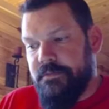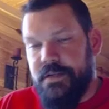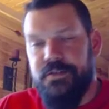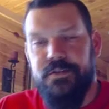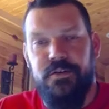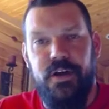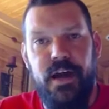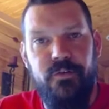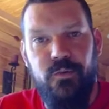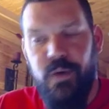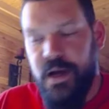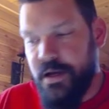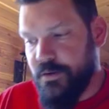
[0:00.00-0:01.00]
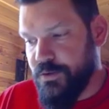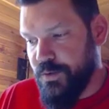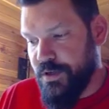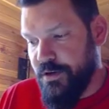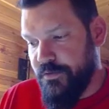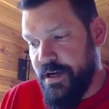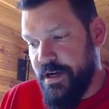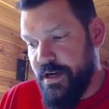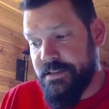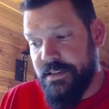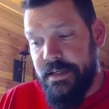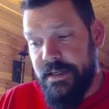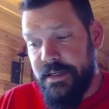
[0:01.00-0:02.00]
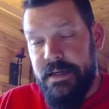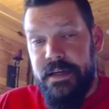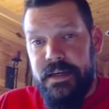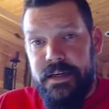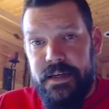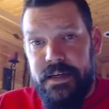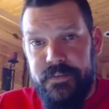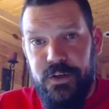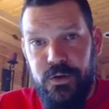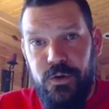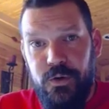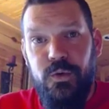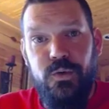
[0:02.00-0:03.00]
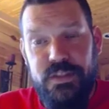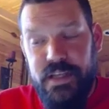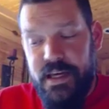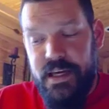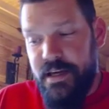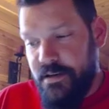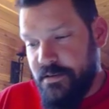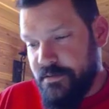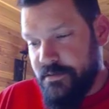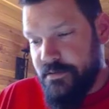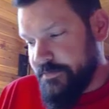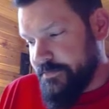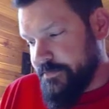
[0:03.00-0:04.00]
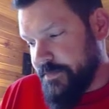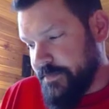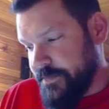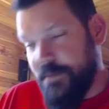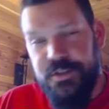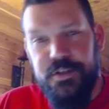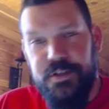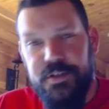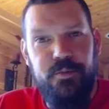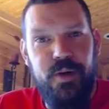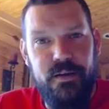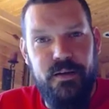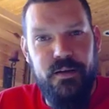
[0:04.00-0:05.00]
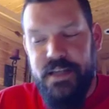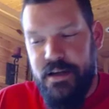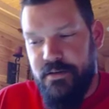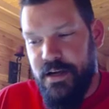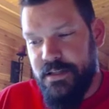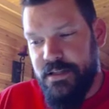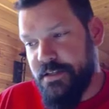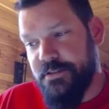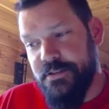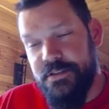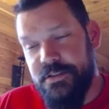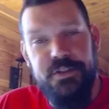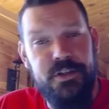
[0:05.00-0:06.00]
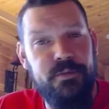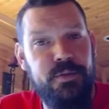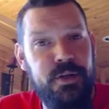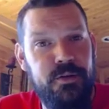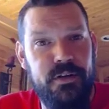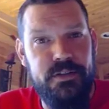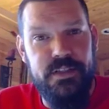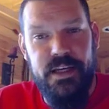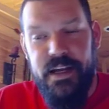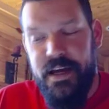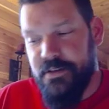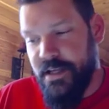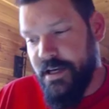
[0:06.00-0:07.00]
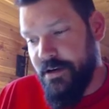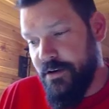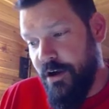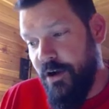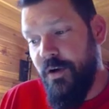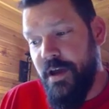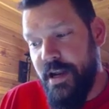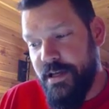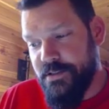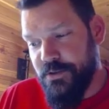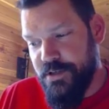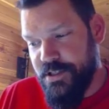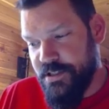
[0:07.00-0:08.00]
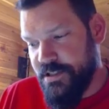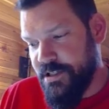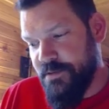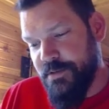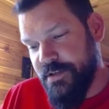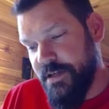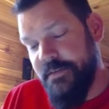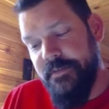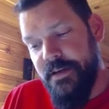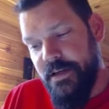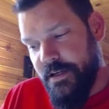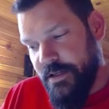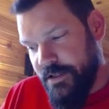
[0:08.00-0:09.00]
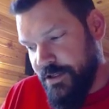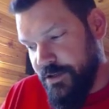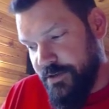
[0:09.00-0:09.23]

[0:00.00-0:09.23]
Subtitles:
Okay, there's the graph of y equals 1 over x. If you said, and I'm sure you probably sat right there and looked at your computer and said out loud, oh, it has origin symmetry.